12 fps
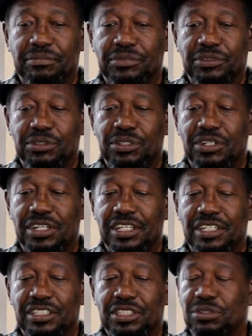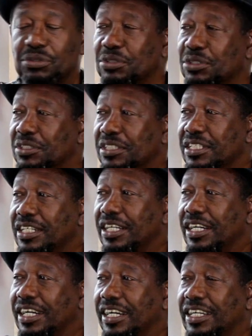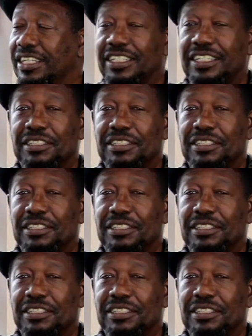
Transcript: could go in a store and